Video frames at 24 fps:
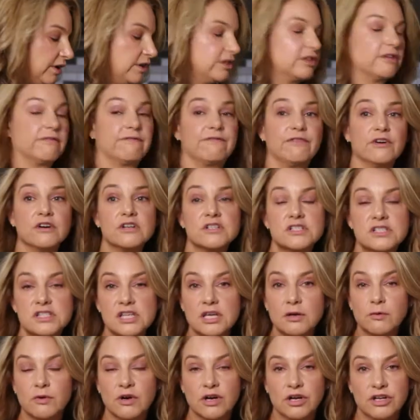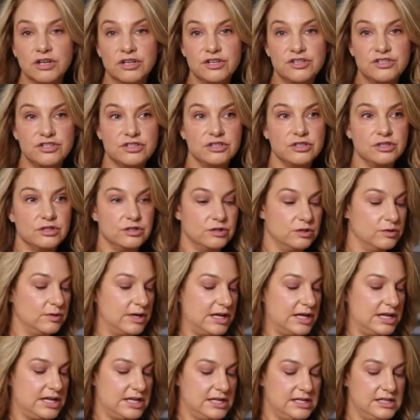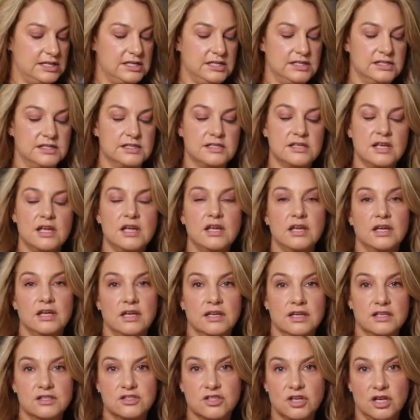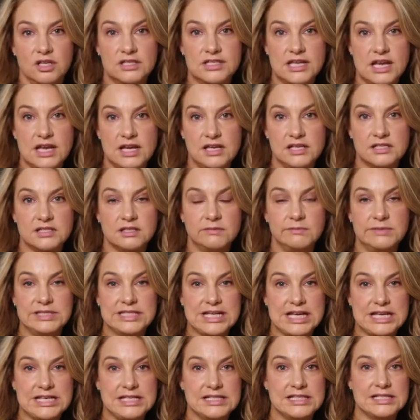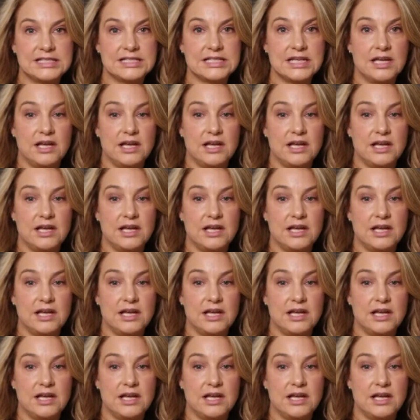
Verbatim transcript: the first thing we're gonna do is saute some diced